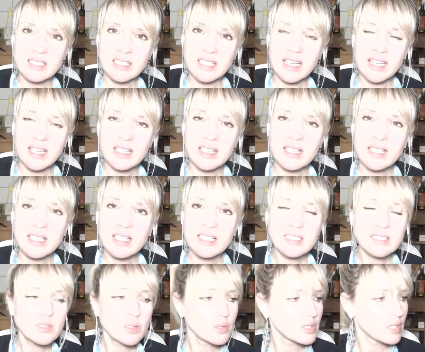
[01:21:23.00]

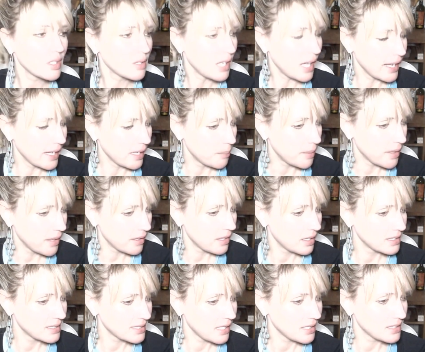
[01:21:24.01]
it's also like a bit,
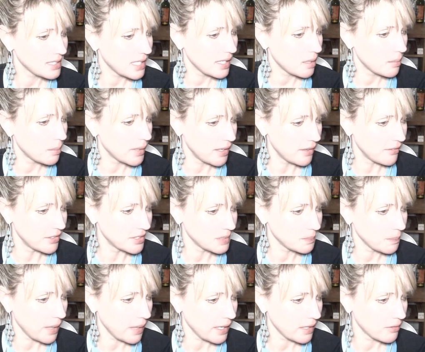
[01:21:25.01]
it sounds like a bit of a
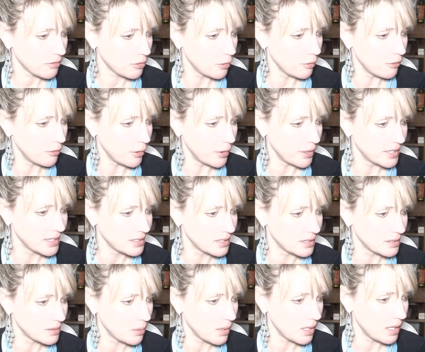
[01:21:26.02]
spiteful voice
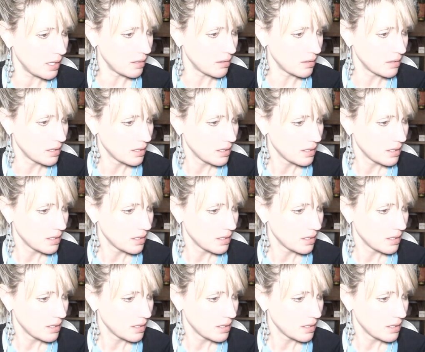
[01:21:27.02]
as well.